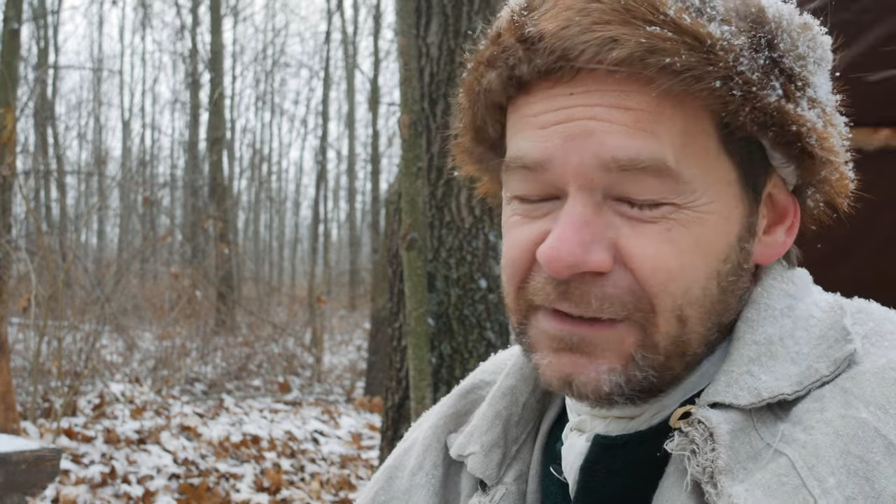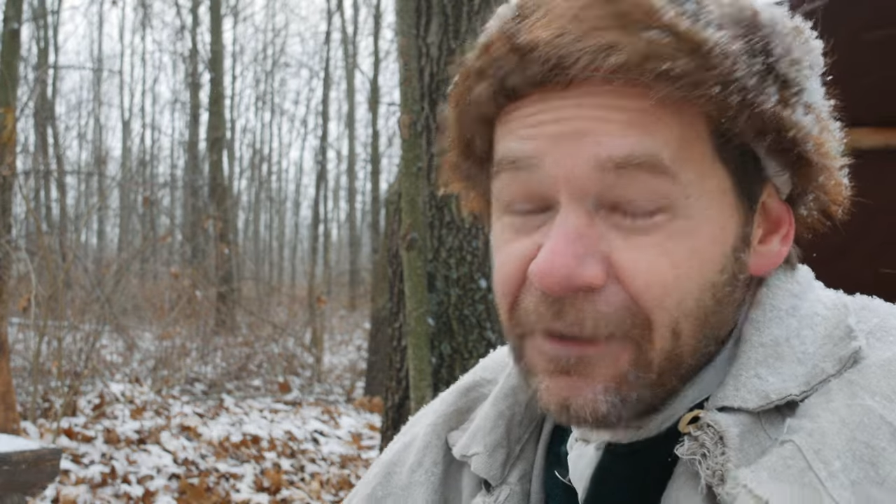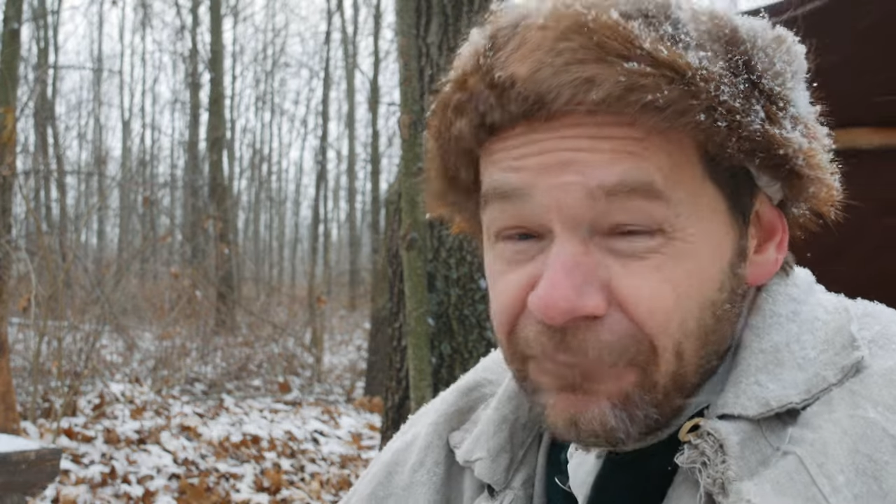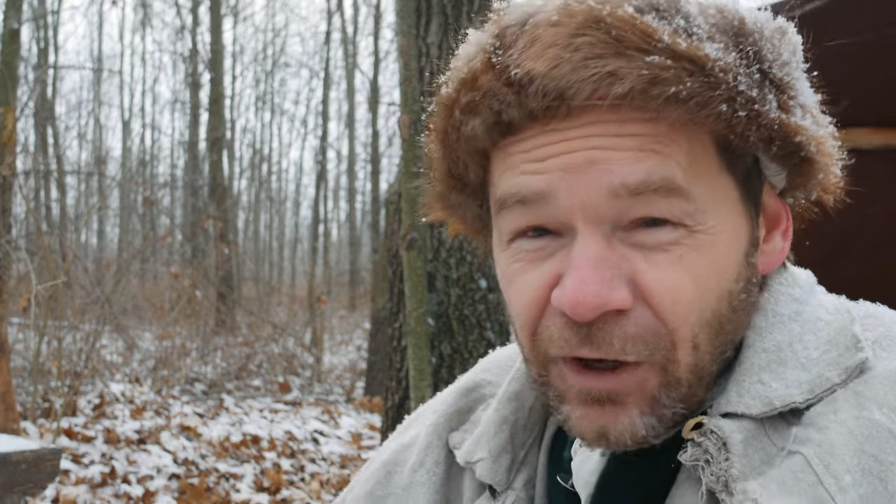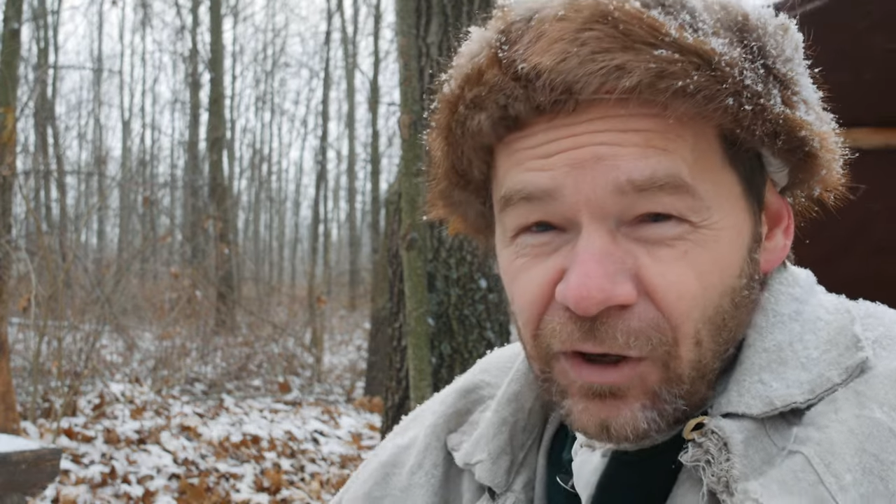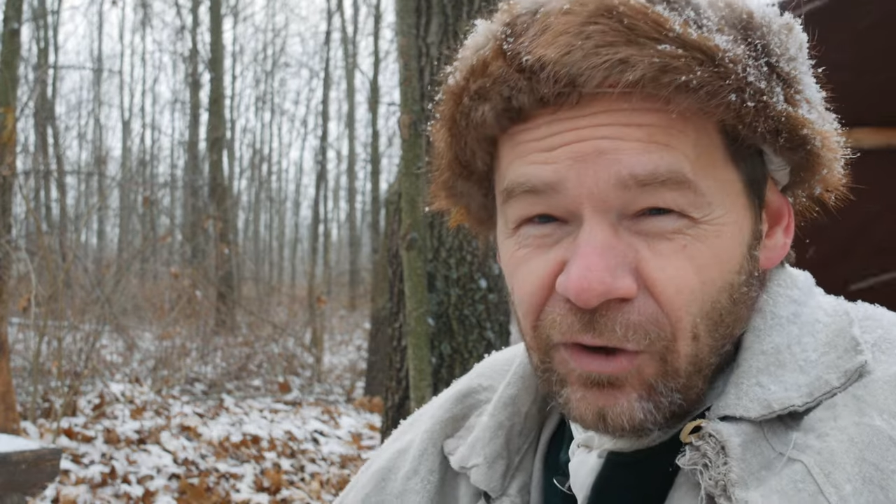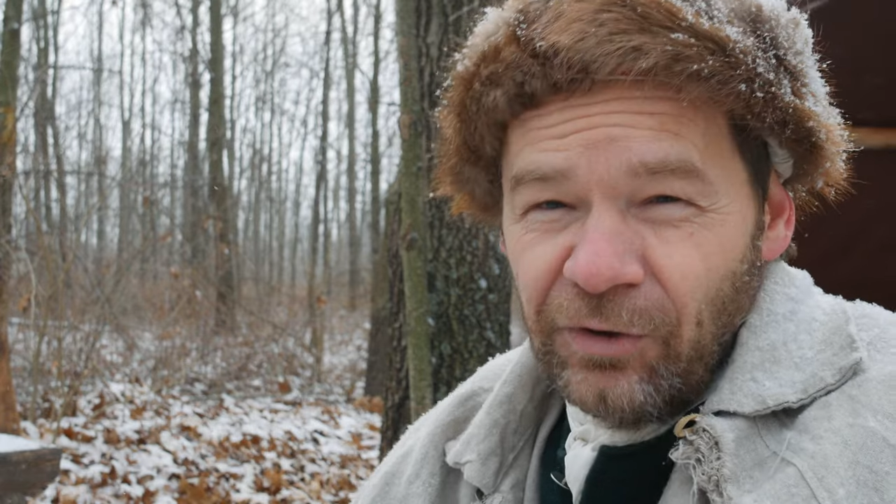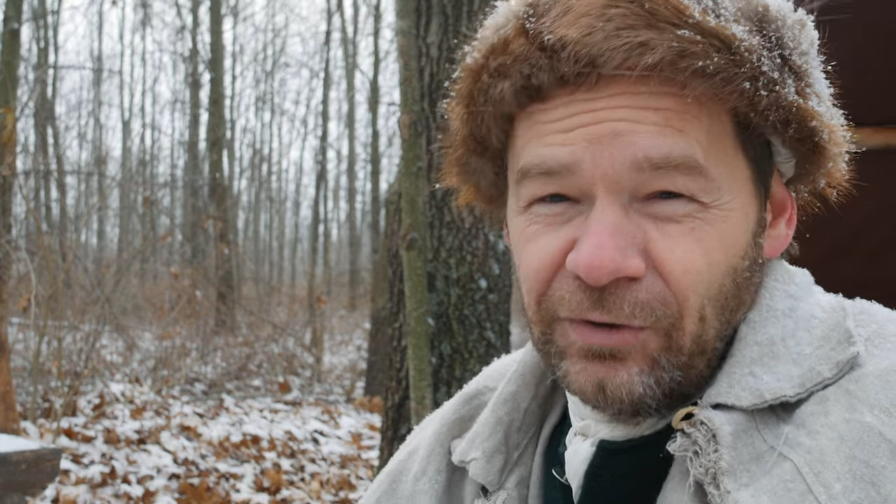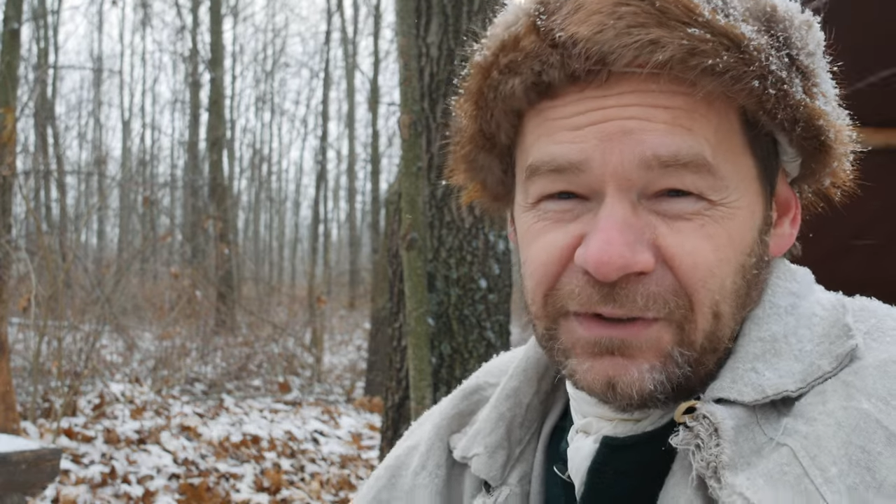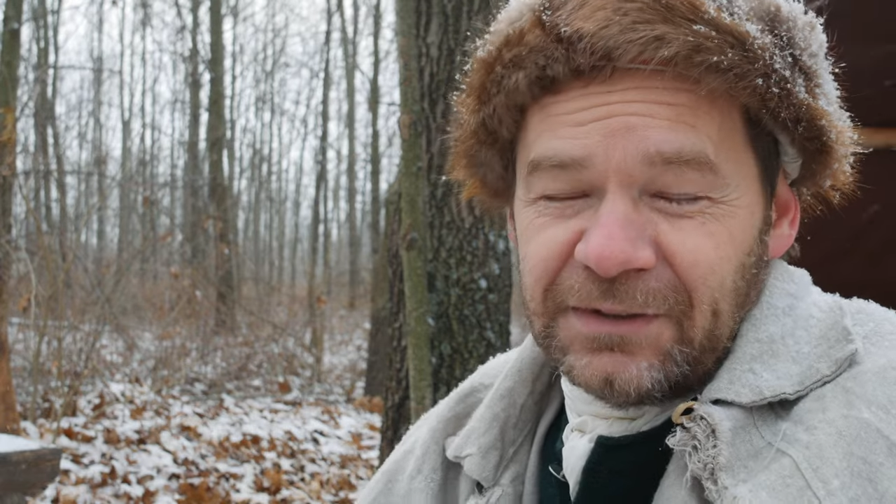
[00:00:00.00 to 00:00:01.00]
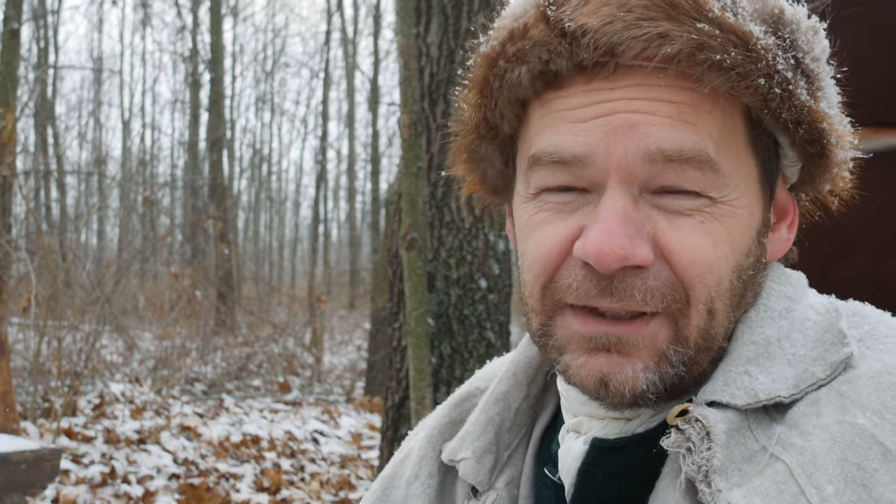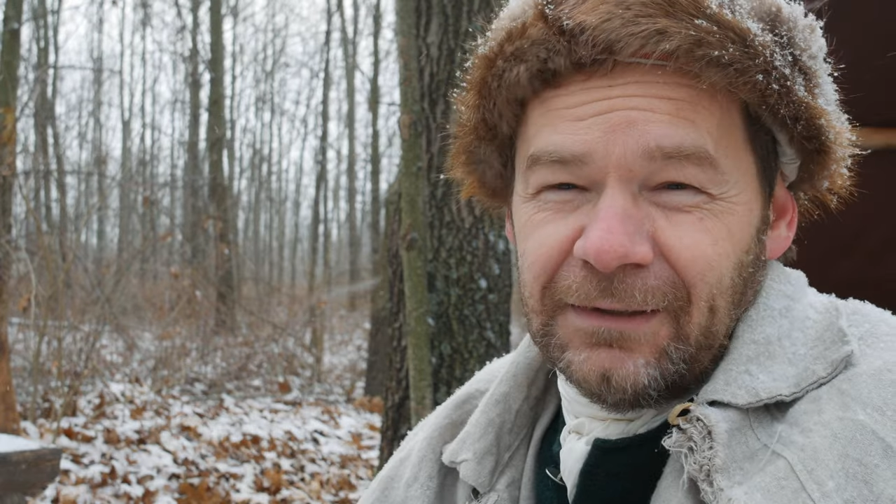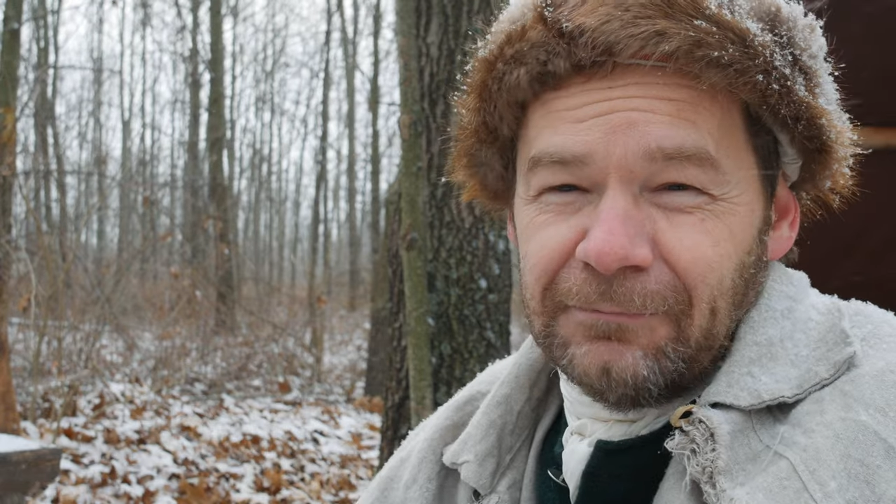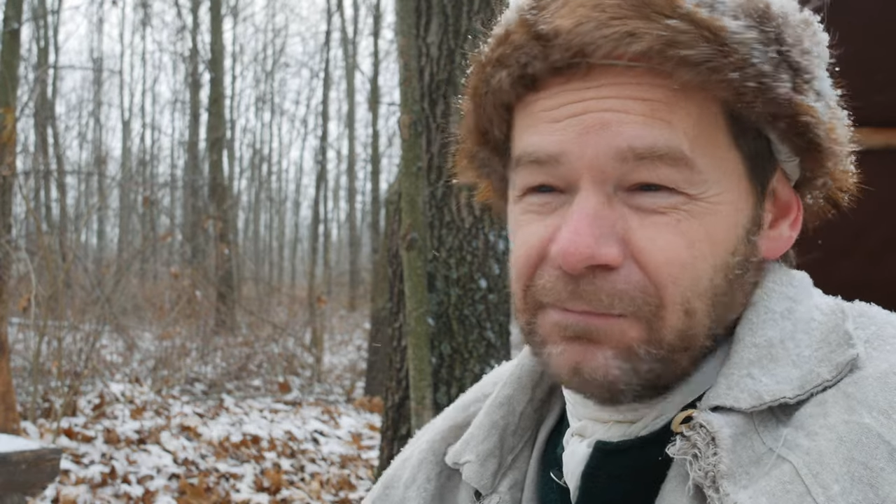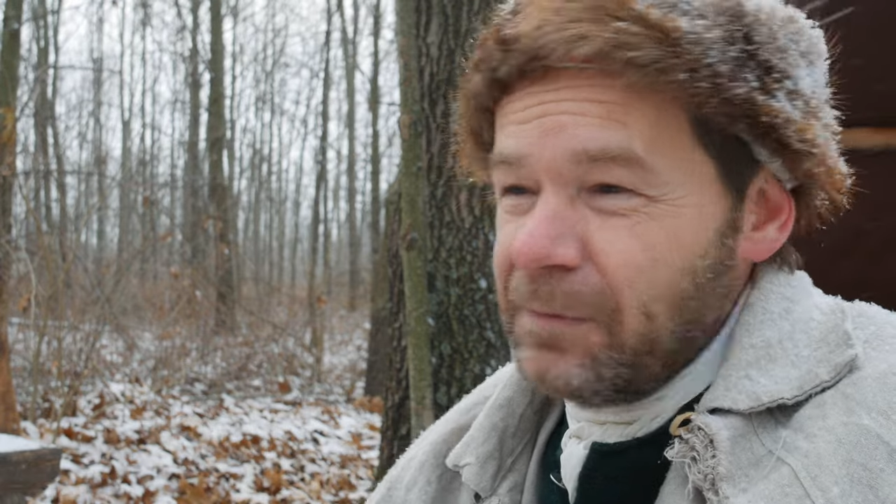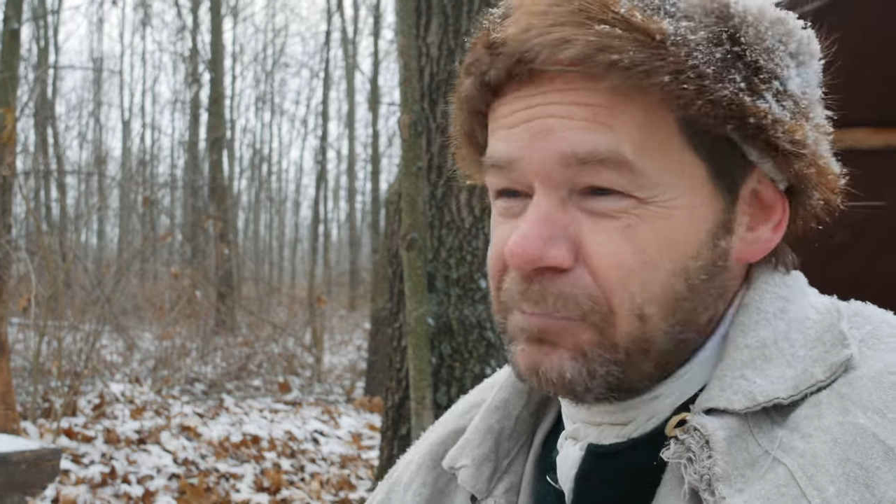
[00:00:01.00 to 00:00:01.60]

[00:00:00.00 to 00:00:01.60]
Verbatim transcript: difficult and